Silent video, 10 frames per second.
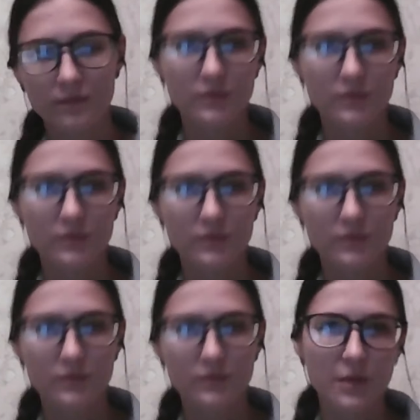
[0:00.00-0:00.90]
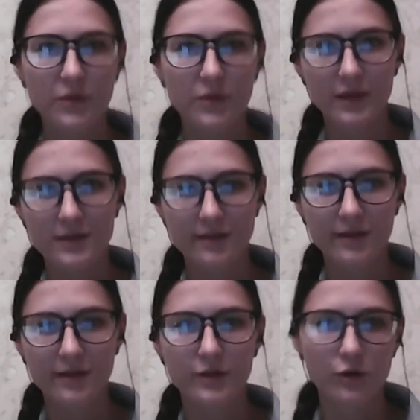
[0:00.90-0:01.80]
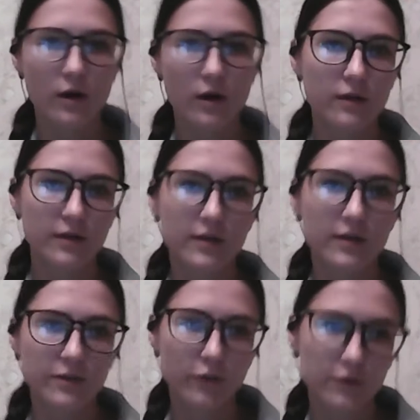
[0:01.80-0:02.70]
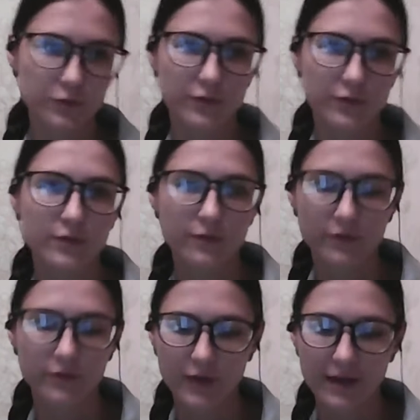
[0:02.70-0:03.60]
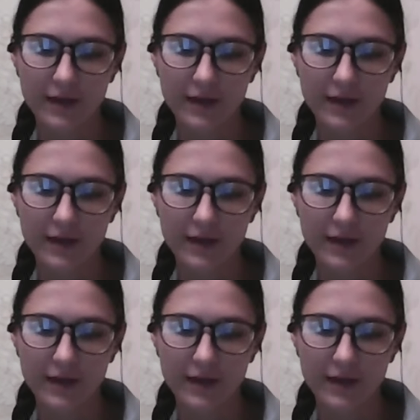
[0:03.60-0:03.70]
some things that you are involved right now?